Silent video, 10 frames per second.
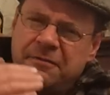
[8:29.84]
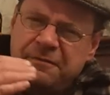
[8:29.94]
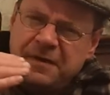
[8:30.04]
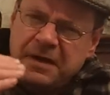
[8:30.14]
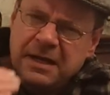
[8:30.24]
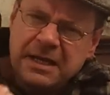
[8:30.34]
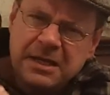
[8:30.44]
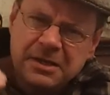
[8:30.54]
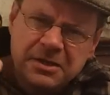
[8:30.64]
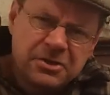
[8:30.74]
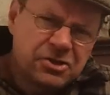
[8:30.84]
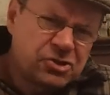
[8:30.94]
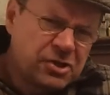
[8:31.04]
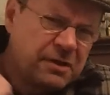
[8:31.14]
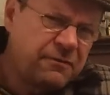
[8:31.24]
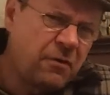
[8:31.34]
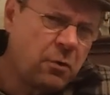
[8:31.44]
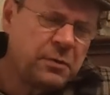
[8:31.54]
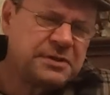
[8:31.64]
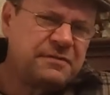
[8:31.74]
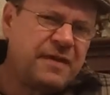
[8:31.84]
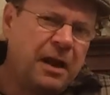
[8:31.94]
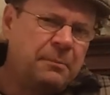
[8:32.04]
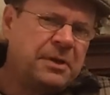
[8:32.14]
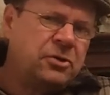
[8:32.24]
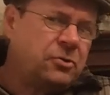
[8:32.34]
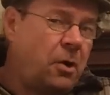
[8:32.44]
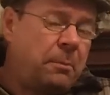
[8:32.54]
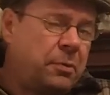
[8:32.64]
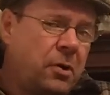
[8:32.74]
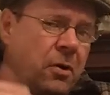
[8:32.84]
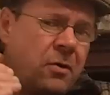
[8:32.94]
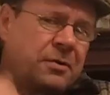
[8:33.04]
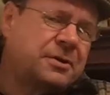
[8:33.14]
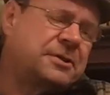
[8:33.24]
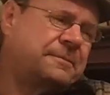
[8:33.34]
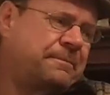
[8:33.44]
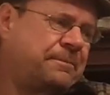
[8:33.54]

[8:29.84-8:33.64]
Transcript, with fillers: Fairly straightforward development, not prolonged,